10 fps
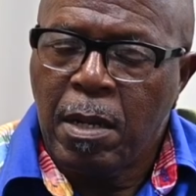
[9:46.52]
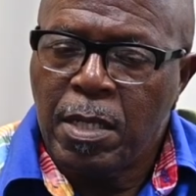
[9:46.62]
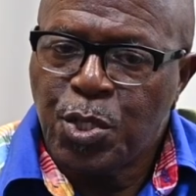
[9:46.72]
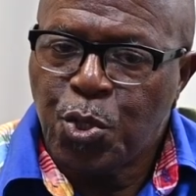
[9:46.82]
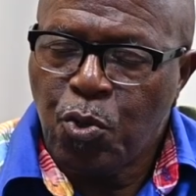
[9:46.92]

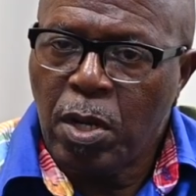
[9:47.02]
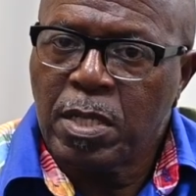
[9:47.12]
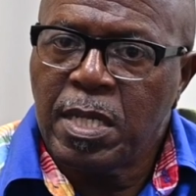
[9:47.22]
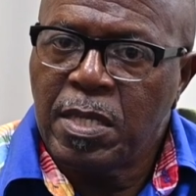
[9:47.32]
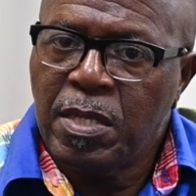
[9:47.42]

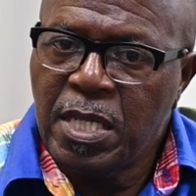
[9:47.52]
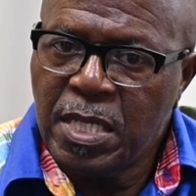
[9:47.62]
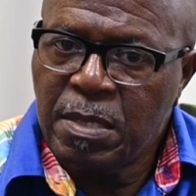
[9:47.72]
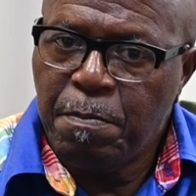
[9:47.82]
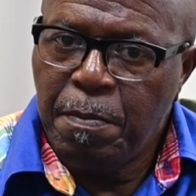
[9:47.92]
constructed
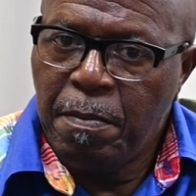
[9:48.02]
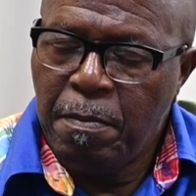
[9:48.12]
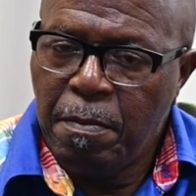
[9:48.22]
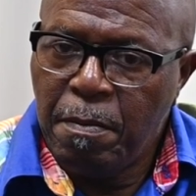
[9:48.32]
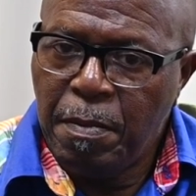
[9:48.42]
this
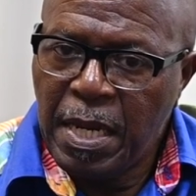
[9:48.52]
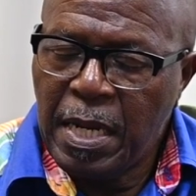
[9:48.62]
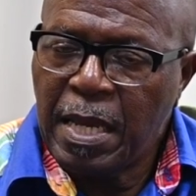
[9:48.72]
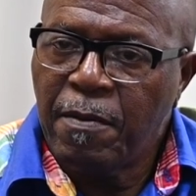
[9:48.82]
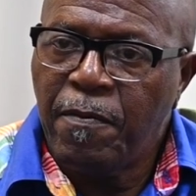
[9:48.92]

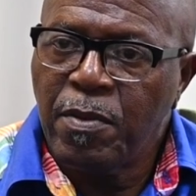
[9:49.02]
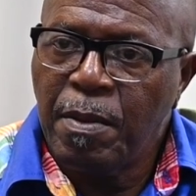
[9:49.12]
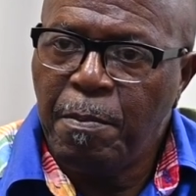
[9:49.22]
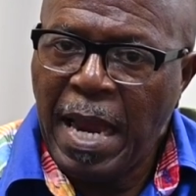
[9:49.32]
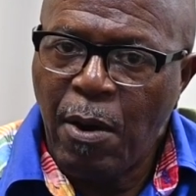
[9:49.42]
building for
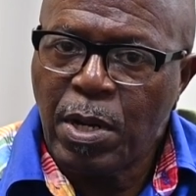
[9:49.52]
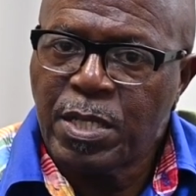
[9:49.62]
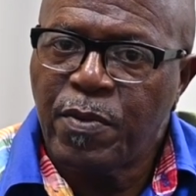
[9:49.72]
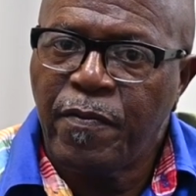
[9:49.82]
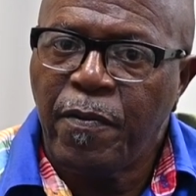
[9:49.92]
the
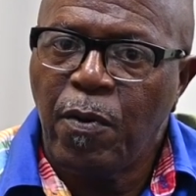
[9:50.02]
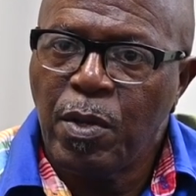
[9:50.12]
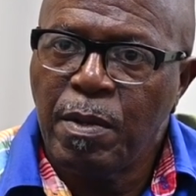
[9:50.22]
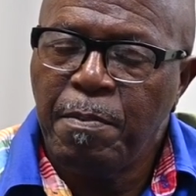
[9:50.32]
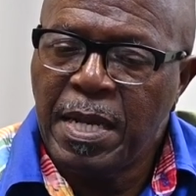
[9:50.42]
barracks
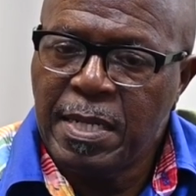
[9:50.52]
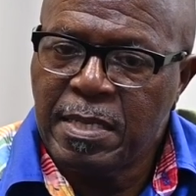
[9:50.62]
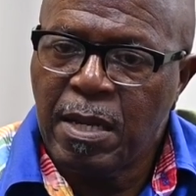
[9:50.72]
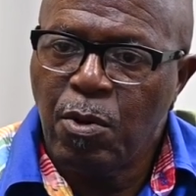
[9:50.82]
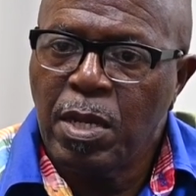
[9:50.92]
for the
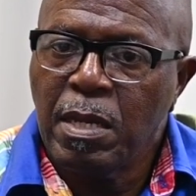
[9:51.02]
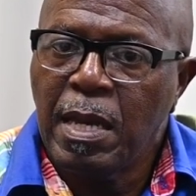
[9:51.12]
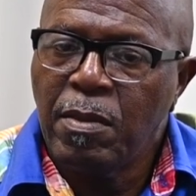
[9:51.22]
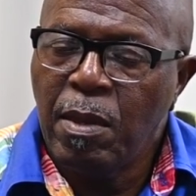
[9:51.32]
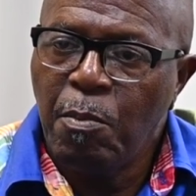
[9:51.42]
military,
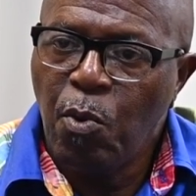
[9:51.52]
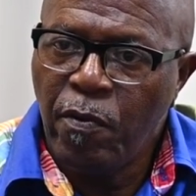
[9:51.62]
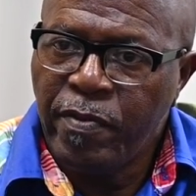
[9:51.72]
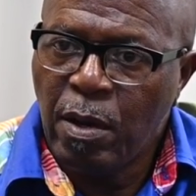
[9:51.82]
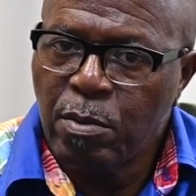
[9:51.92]
and they
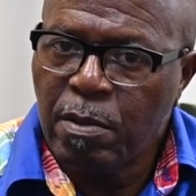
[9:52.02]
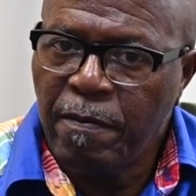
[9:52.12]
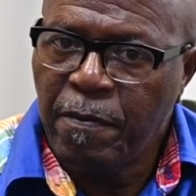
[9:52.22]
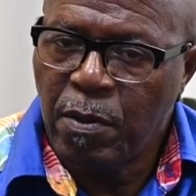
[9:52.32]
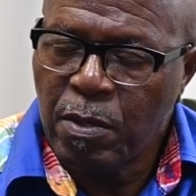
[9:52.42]
moved out
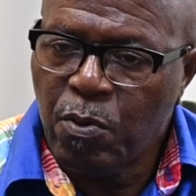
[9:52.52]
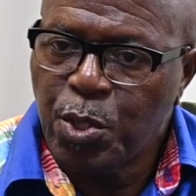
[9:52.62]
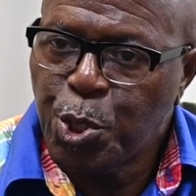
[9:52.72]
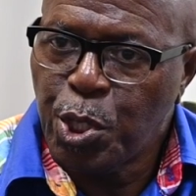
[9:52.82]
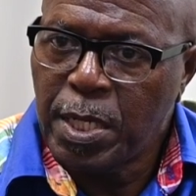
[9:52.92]
of Fort
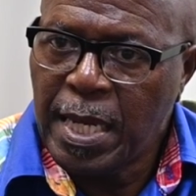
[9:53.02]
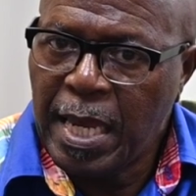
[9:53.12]
Christian